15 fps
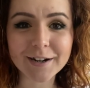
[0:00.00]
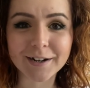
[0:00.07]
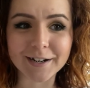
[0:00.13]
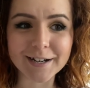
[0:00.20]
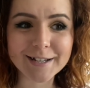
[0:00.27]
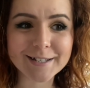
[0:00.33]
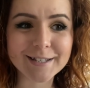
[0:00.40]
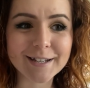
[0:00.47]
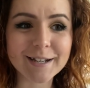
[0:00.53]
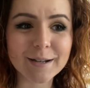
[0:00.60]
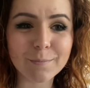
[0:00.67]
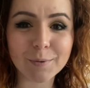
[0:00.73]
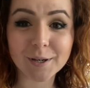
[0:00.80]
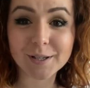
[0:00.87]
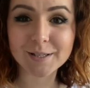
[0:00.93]
nice,
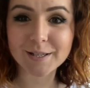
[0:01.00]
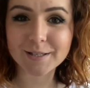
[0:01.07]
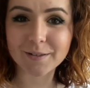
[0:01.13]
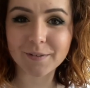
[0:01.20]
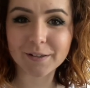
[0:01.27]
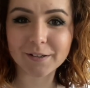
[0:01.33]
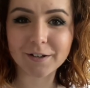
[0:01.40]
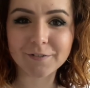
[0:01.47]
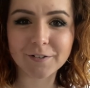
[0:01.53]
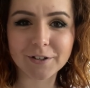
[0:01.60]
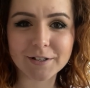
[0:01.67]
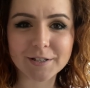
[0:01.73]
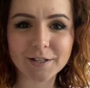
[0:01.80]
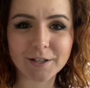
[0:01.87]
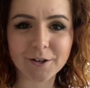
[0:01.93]
because it's something that I felt
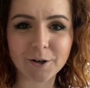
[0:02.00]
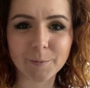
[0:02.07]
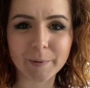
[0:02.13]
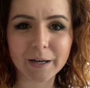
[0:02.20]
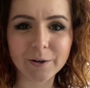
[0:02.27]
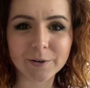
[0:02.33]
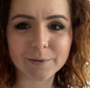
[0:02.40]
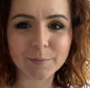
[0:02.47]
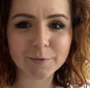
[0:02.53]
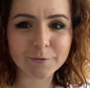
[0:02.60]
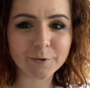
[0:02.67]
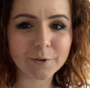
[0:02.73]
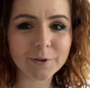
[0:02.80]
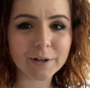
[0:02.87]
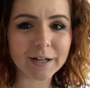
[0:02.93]
insecure about
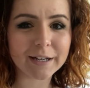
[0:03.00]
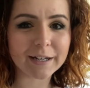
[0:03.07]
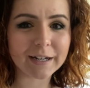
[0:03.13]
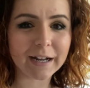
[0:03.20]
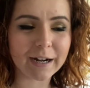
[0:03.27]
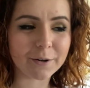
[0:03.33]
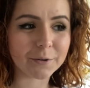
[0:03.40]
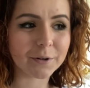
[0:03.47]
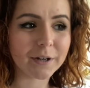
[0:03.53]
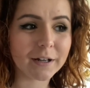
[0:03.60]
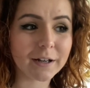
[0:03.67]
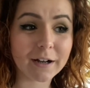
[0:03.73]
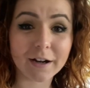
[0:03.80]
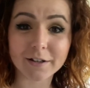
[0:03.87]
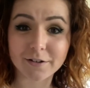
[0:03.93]
before and now
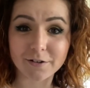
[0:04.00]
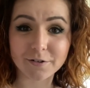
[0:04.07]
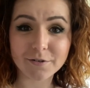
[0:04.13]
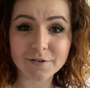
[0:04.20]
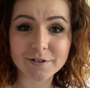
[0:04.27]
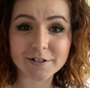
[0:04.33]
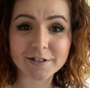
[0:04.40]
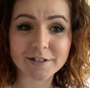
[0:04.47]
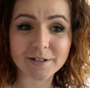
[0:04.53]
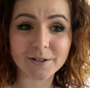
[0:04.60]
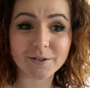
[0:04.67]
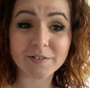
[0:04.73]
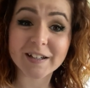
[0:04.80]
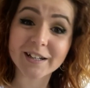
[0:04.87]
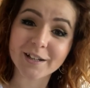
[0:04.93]
I don't.
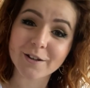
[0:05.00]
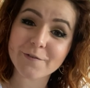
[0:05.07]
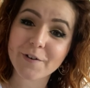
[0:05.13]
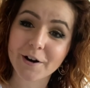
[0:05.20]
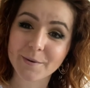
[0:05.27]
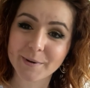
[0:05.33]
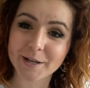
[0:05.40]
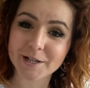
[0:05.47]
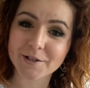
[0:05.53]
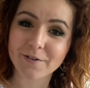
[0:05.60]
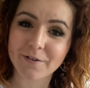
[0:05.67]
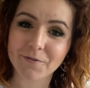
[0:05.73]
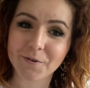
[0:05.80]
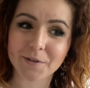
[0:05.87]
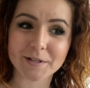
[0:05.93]
So thank you very much for
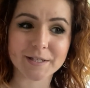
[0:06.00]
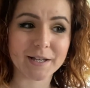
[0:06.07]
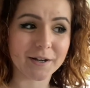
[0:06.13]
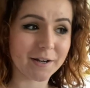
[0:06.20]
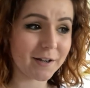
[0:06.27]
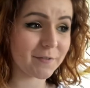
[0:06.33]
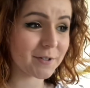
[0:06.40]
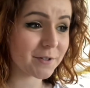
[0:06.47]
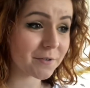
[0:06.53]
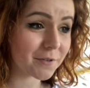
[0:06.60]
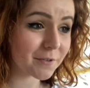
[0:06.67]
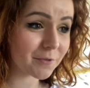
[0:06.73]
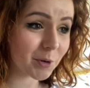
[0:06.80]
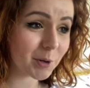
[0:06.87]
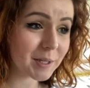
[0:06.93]
everyone that's saying I have a
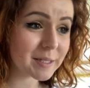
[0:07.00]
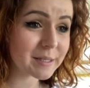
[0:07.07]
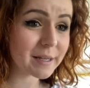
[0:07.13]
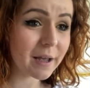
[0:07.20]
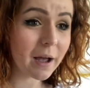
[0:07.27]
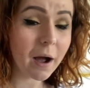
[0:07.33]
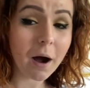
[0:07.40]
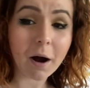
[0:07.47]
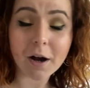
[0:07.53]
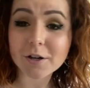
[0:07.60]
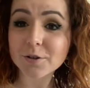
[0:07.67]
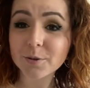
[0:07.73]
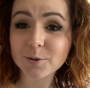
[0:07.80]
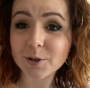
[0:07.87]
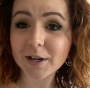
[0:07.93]
soothing voice. I
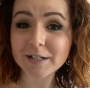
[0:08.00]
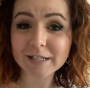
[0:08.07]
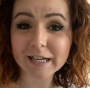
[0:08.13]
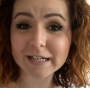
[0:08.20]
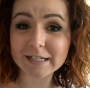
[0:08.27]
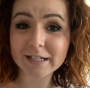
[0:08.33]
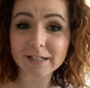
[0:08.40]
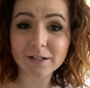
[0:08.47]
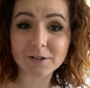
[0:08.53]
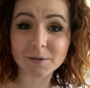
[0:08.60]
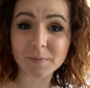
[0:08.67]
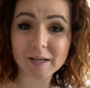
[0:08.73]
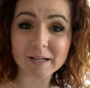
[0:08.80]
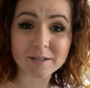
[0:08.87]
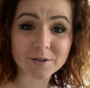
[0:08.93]
shall try to continue to
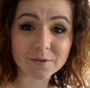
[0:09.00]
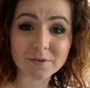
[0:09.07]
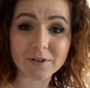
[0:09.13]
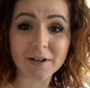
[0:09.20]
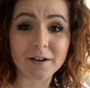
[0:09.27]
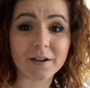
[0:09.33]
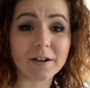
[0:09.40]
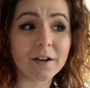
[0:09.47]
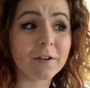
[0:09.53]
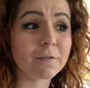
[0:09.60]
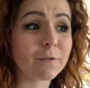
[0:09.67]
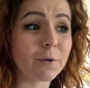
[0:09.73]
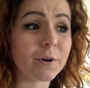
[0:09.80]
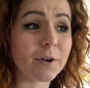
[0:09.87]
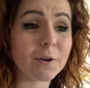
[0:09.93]
be soothing
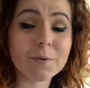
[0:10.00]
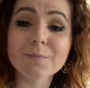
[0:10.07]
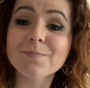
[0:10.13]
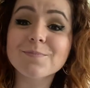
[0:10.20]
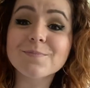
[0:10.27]
for you.